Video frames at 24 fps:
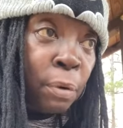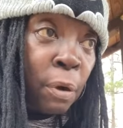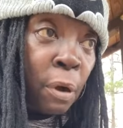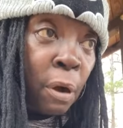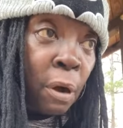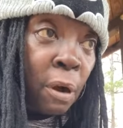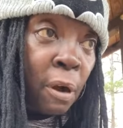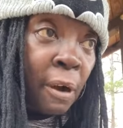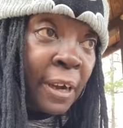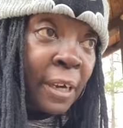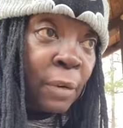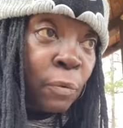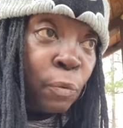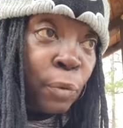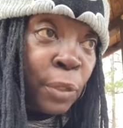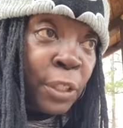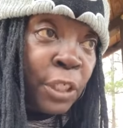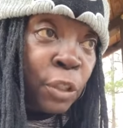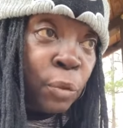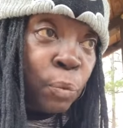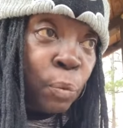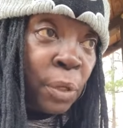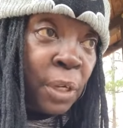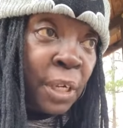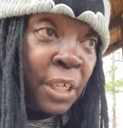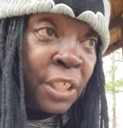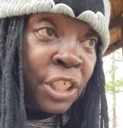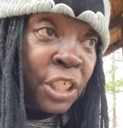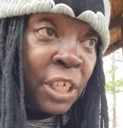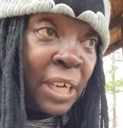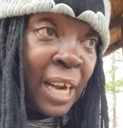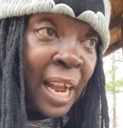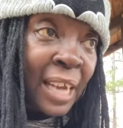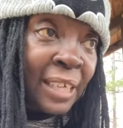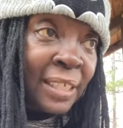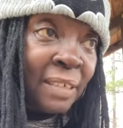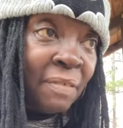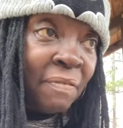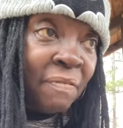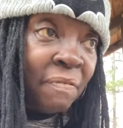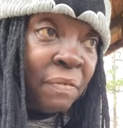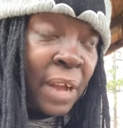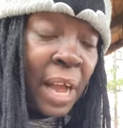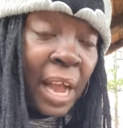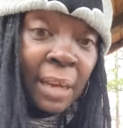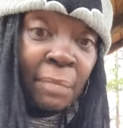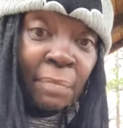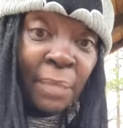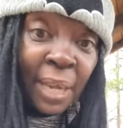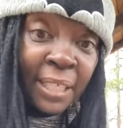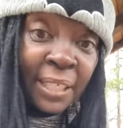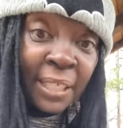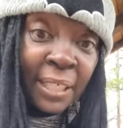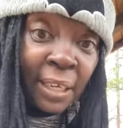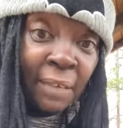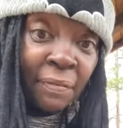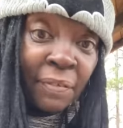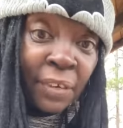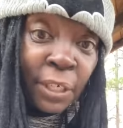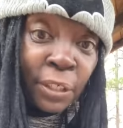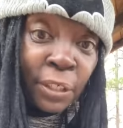part and which one should i divide myself